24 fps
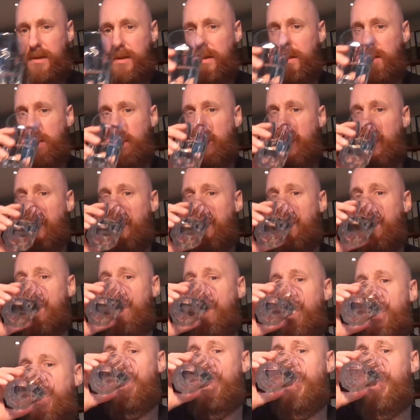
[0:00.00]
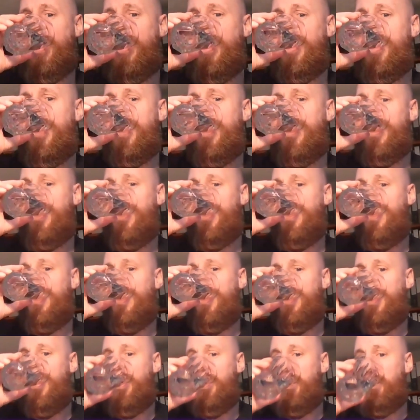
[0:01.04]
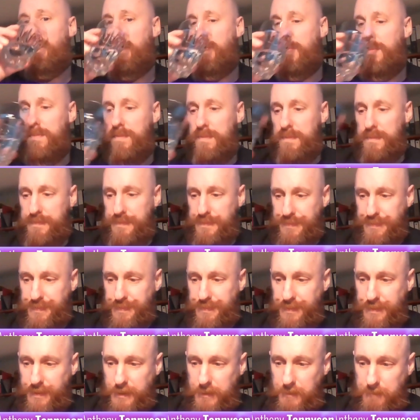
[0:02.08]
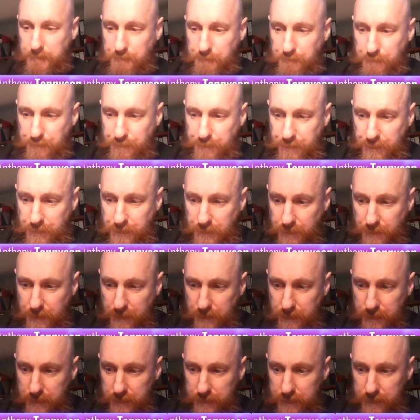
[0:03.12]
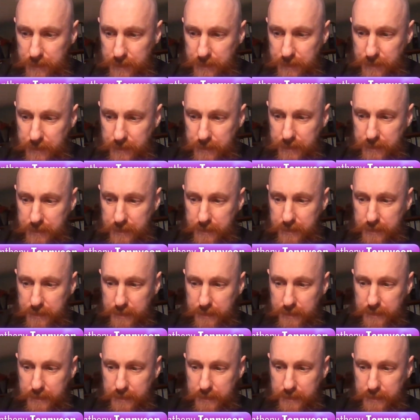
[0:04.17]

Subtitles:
The person shown says nothing.